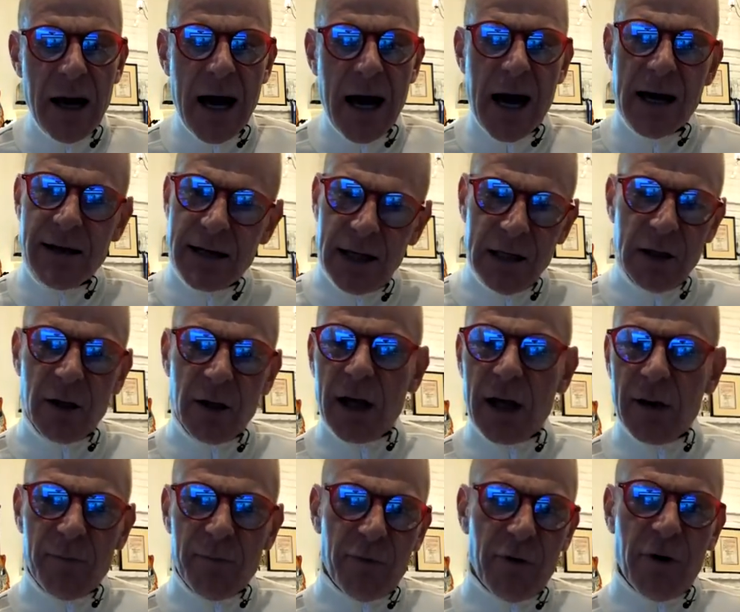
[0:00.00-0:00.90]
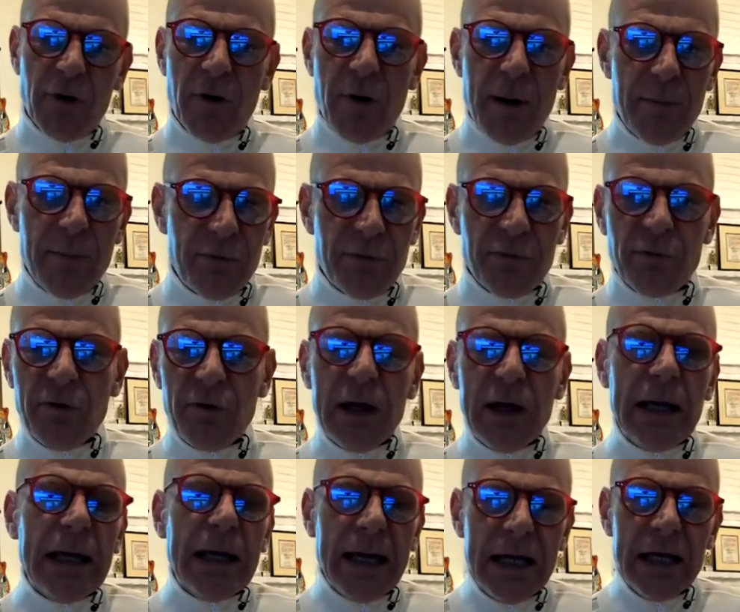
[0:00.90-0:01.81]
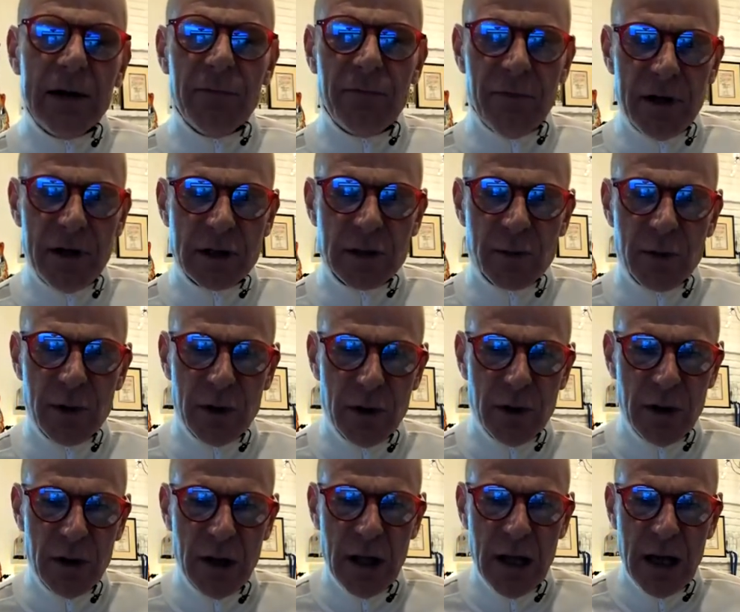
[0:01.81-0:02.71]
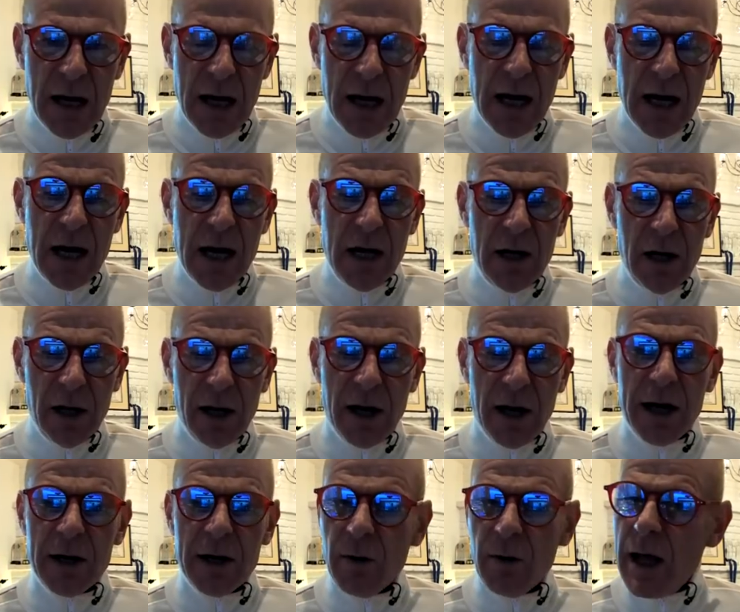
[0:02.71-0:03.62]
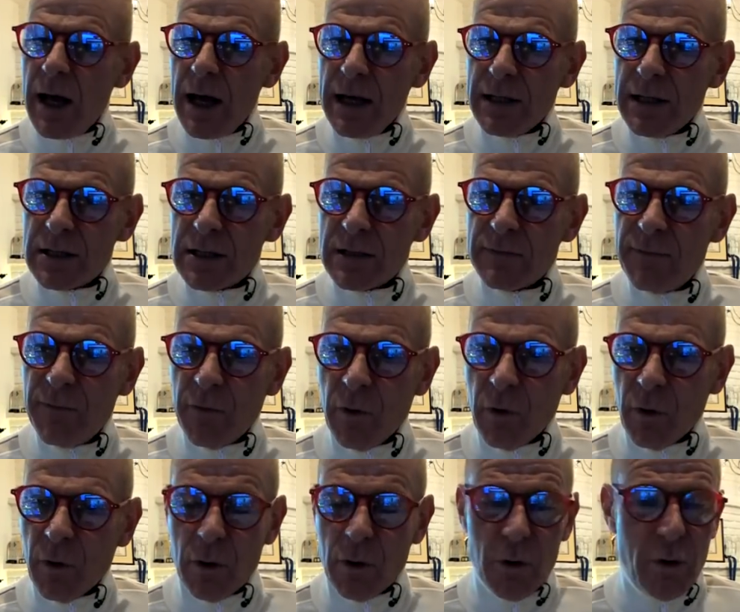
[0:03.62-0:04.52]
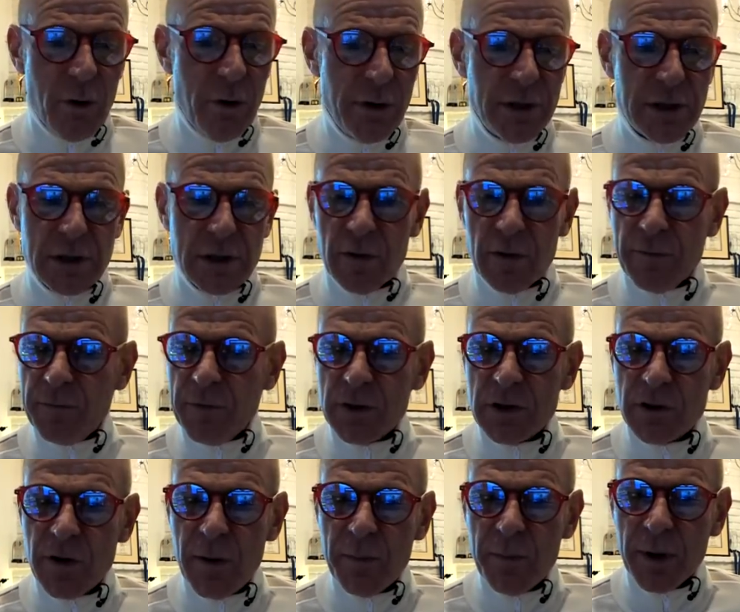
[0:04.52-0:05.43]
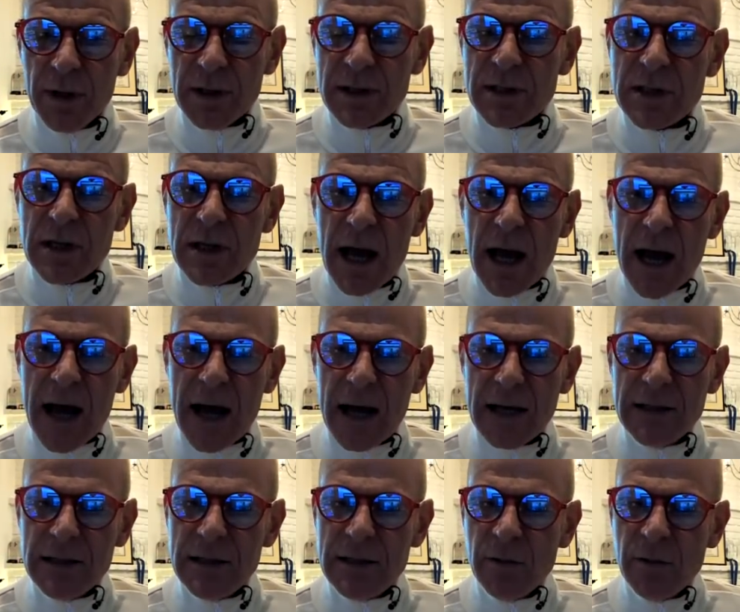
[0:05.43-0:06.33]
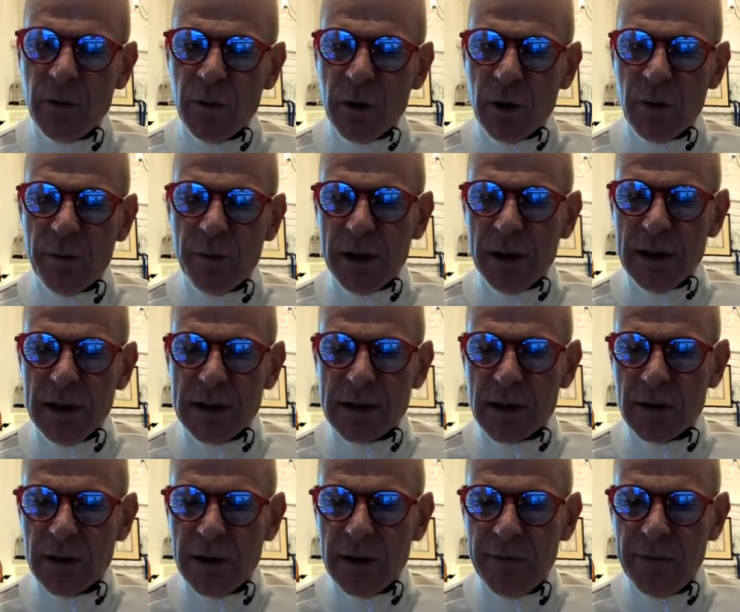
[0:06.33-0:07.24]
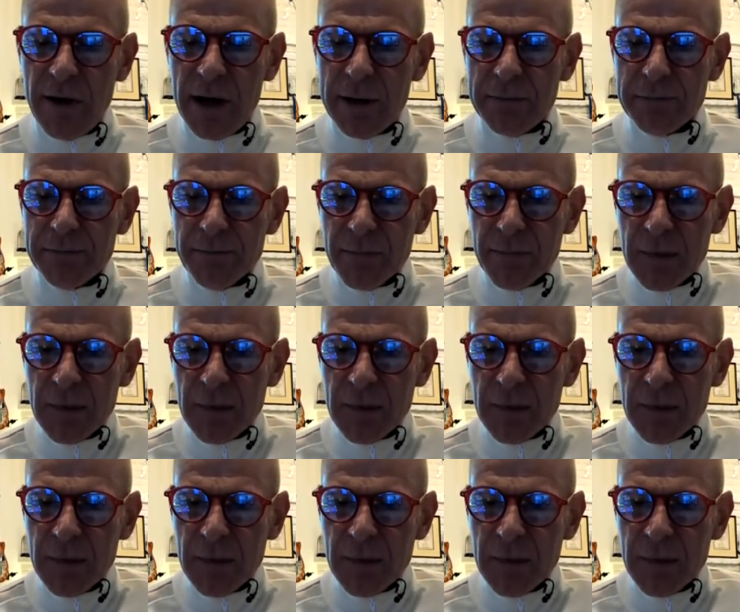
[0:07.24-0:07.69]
And then you can program three individual legato lines for horns or for trumpets, and you will be totally fine.